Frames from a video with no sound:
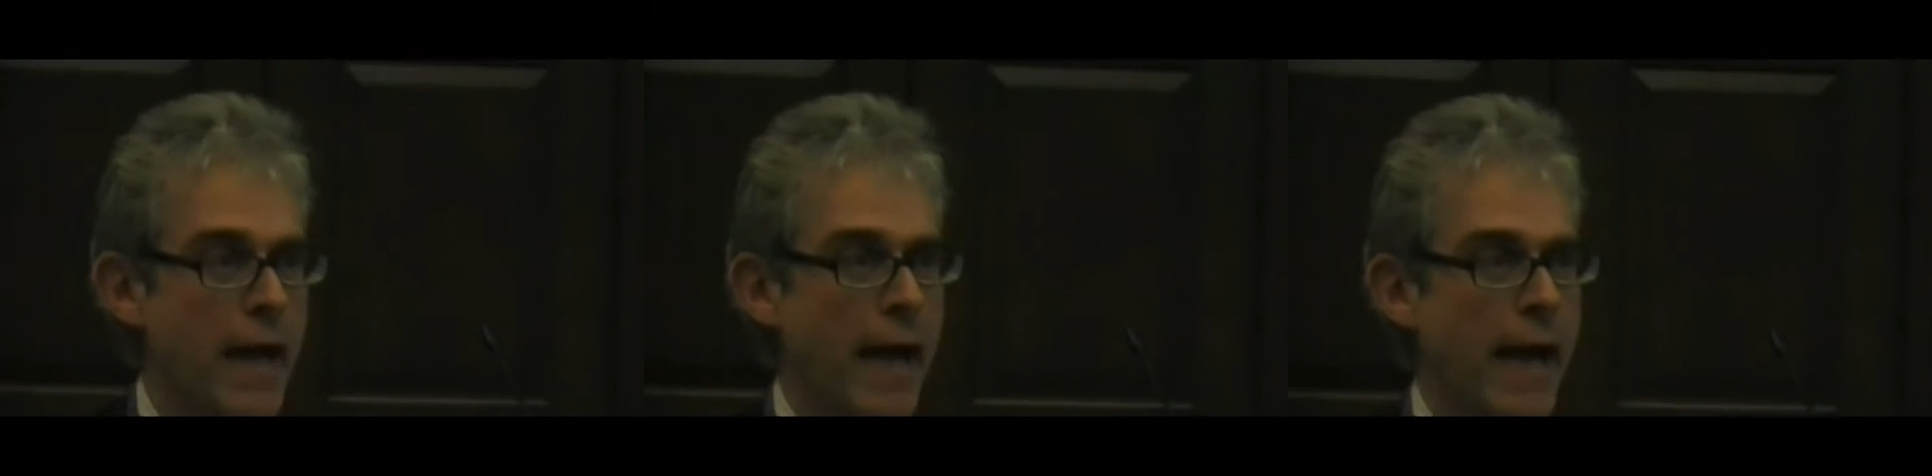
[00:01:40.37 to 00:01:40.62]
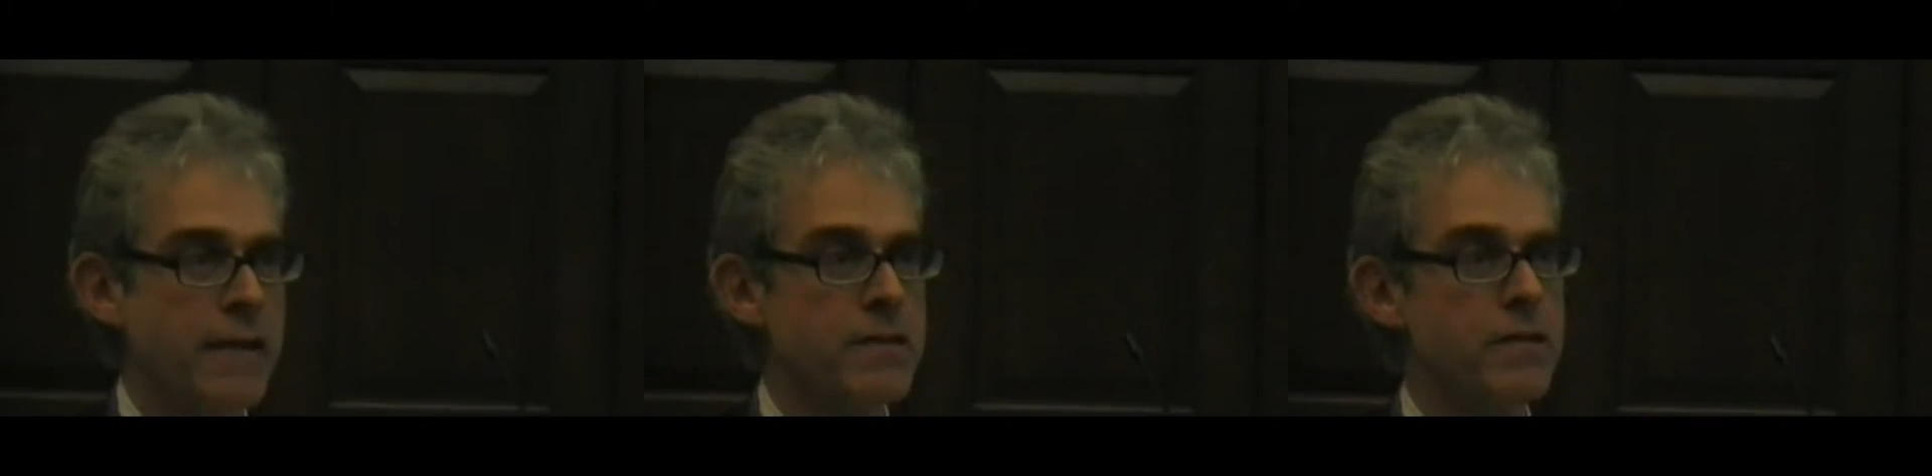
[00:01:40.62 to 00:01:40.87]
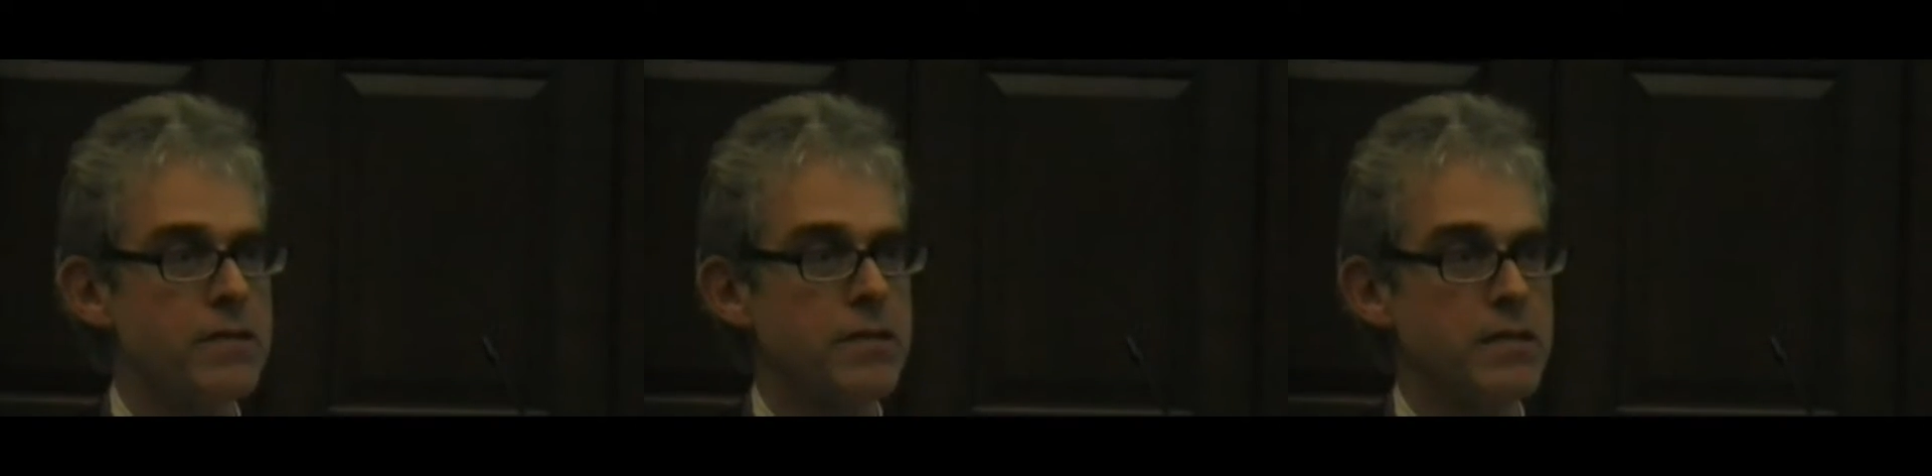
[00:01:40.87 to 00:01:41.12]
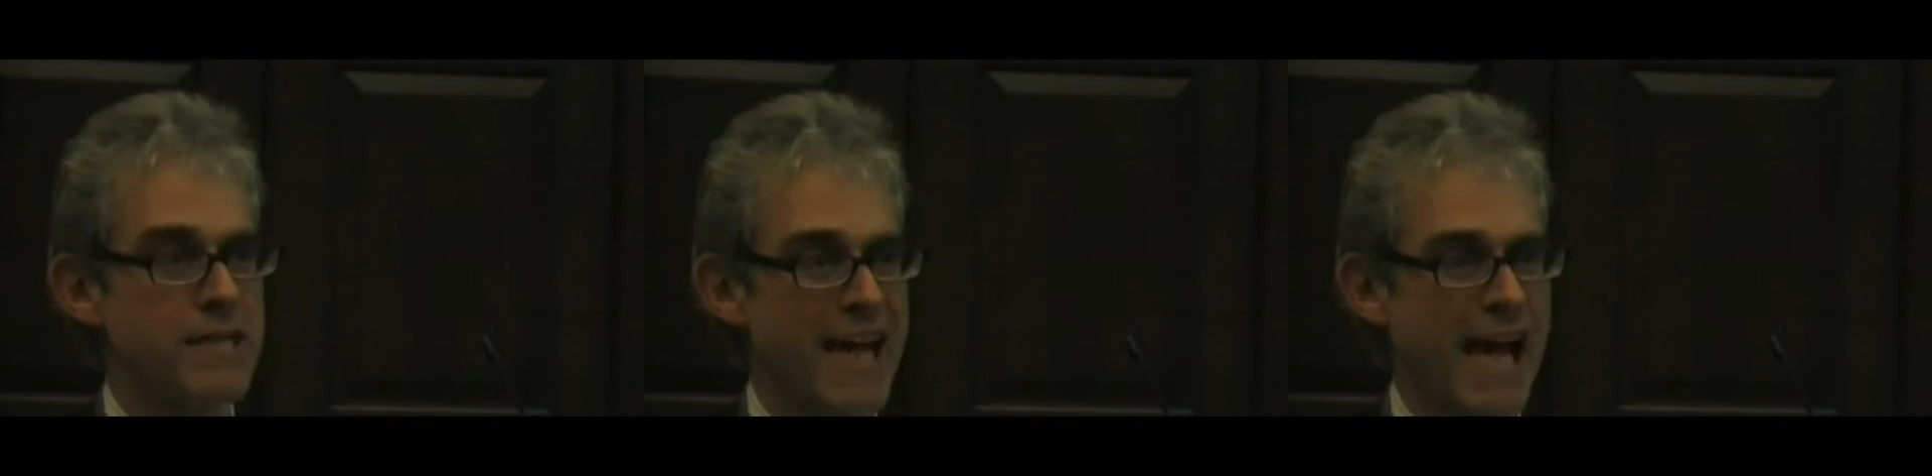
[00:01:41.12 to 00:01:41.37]
and
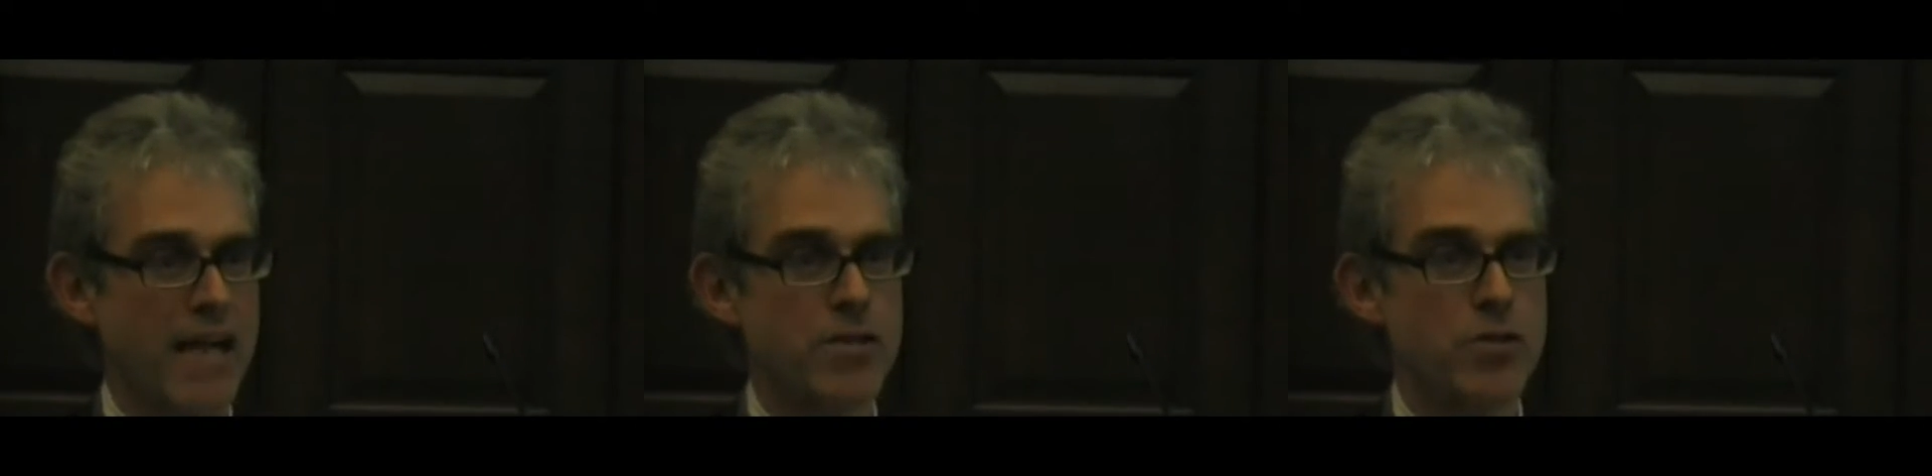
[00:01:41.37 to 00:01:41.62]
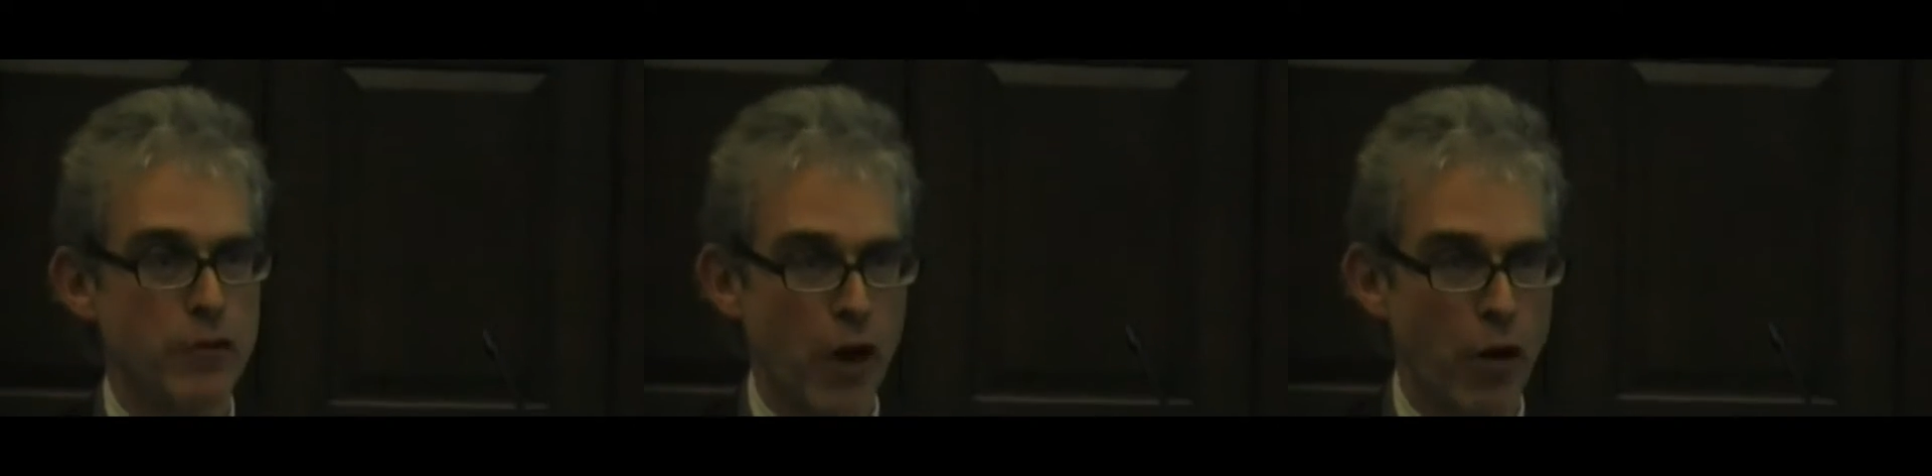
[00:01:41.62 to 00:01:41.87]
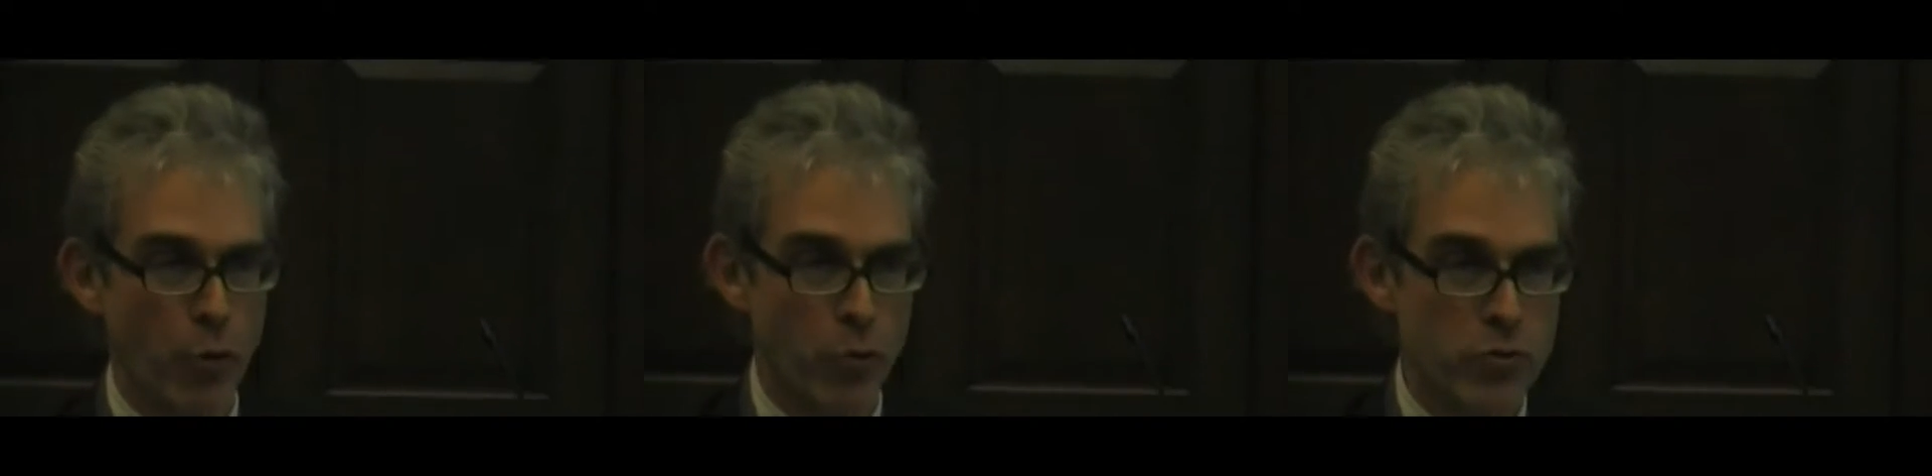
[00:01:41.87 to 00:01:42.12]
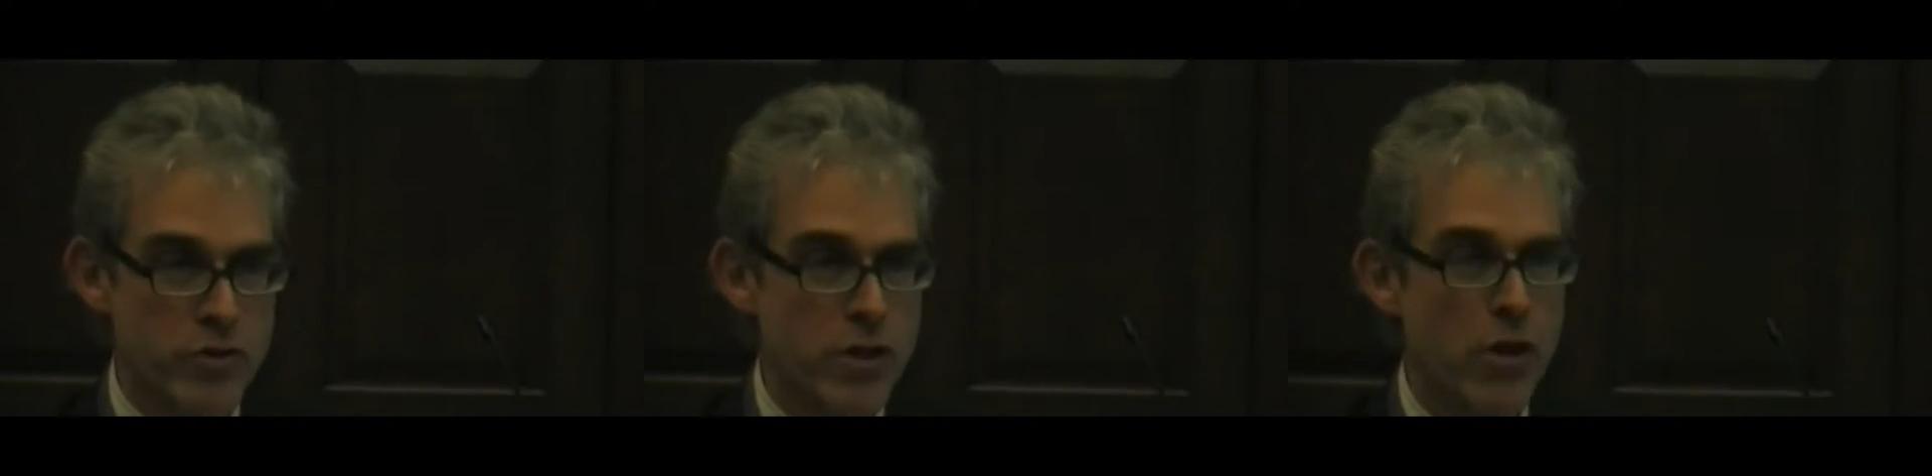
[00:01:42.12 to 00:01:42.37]
to tax
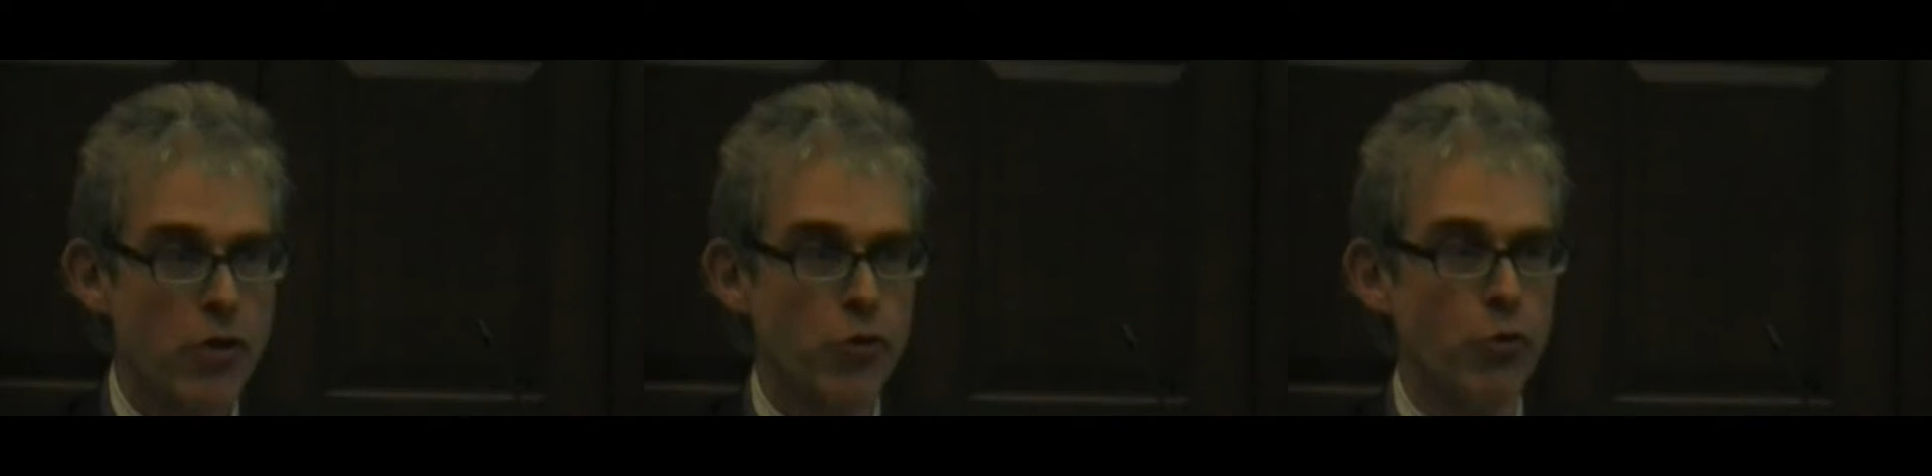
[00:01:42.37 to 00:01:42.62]
those